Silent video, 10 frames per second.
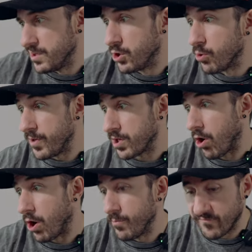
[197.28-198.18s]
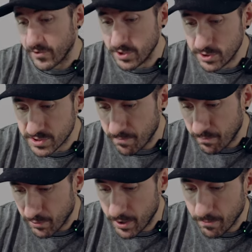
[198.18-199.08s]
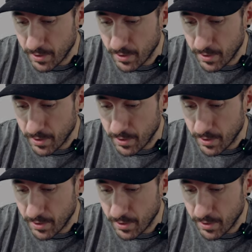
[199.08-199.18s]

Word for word: a little bit of carb if you're going to use it pre or